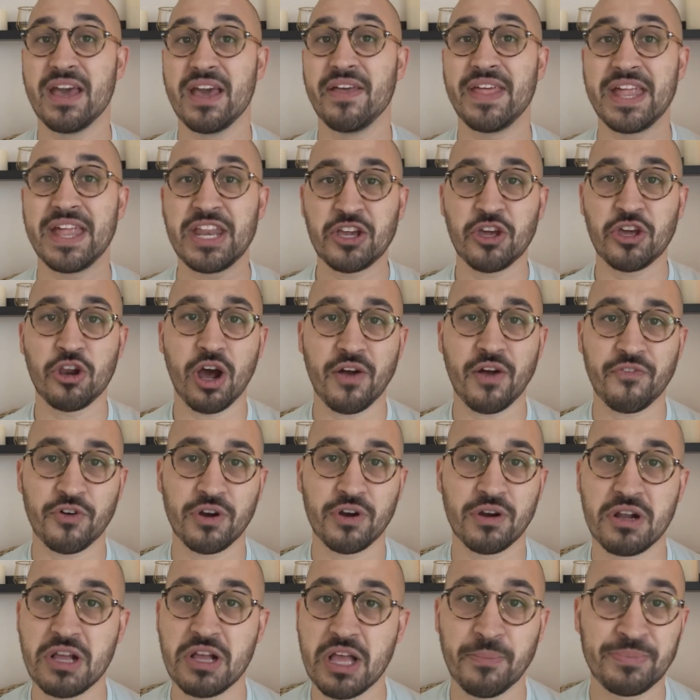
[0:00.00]
Then you can
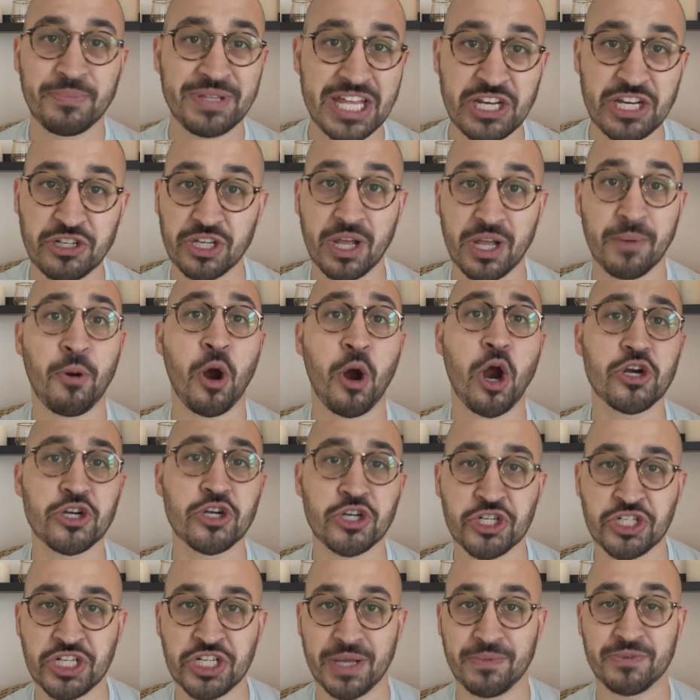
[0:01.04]
offer potentially a
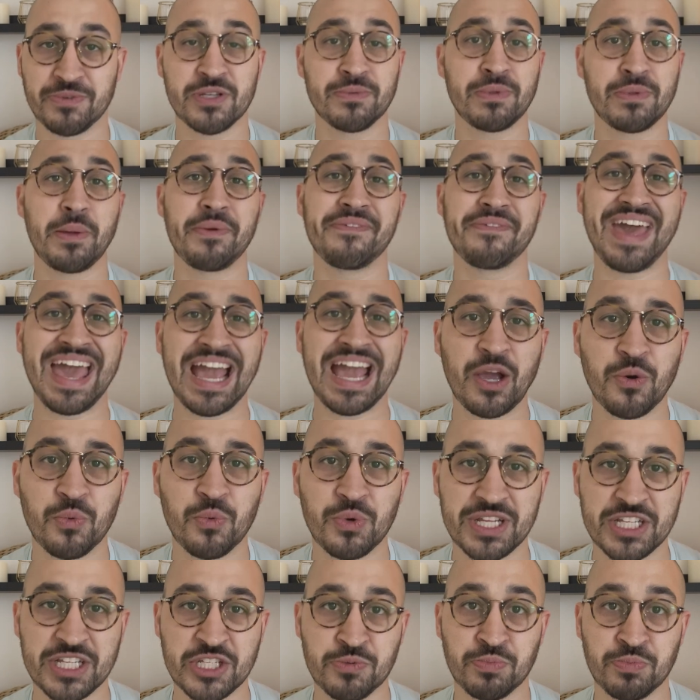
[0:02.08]
partnership, some type of
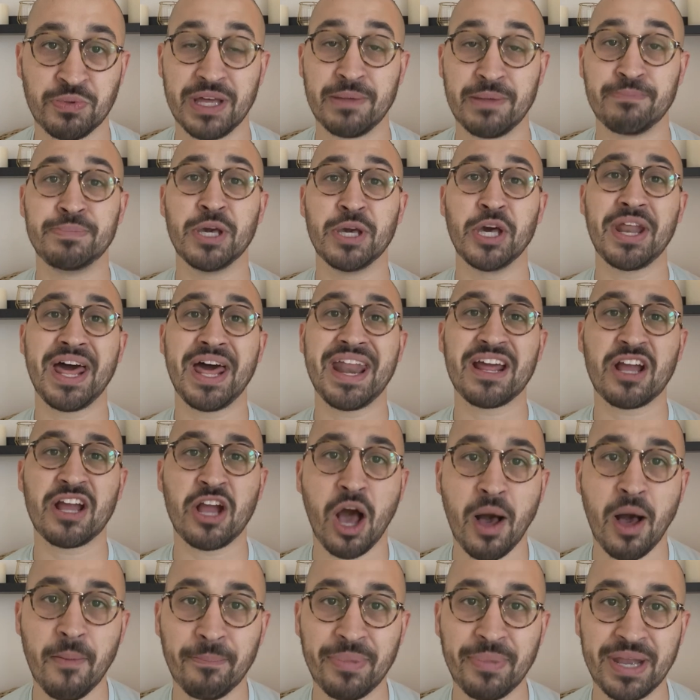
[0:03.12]
equity split, build out a
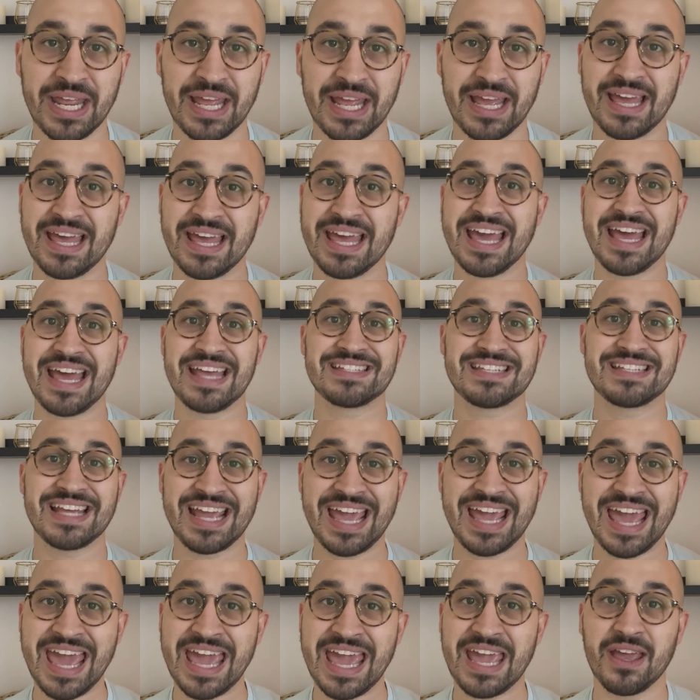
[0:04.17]
company and say,
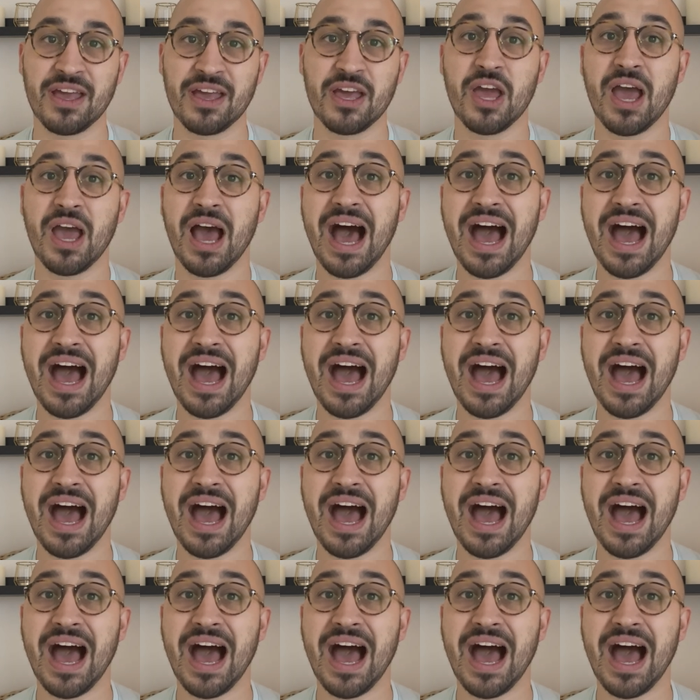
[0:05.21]
hey,